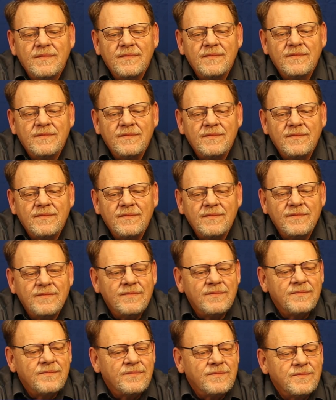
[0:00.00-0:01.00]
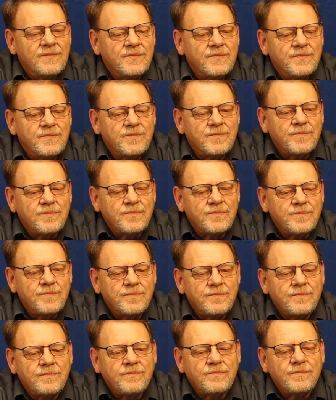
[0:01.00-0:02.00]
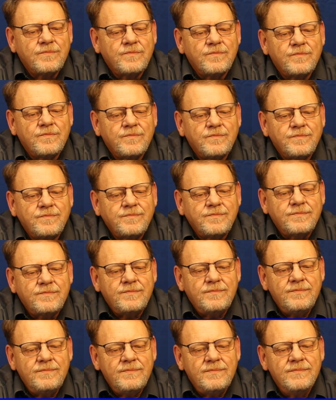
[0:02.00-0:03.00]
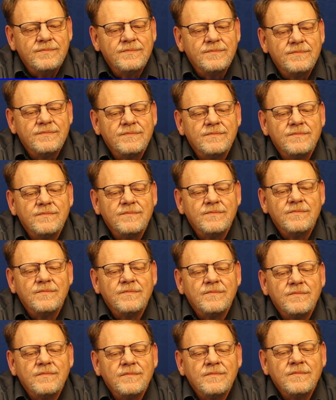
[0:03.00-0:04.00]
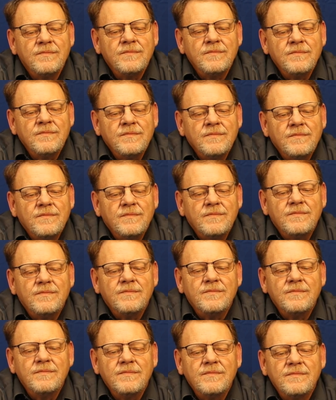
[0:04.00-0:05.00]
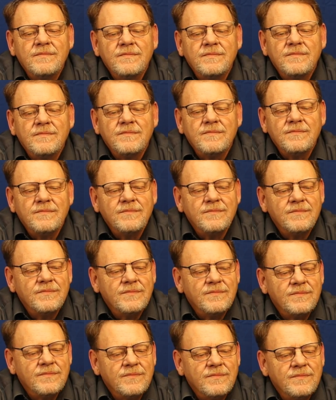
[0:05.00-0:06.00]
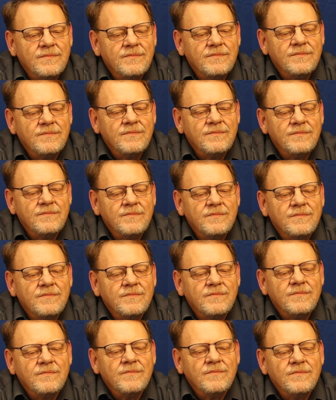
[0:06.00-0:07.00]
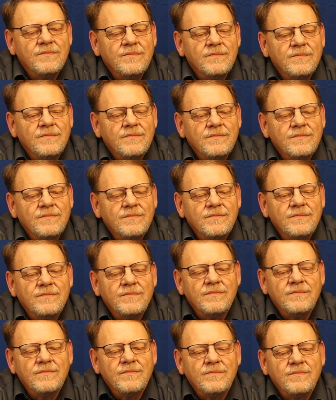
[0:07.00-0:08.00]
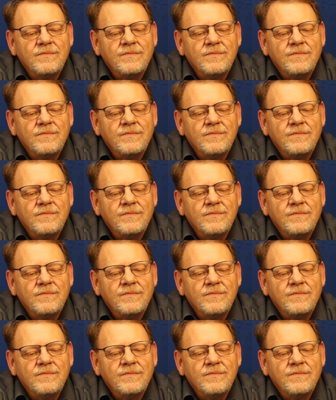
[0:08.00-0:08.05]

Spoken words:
This person isn't speaking.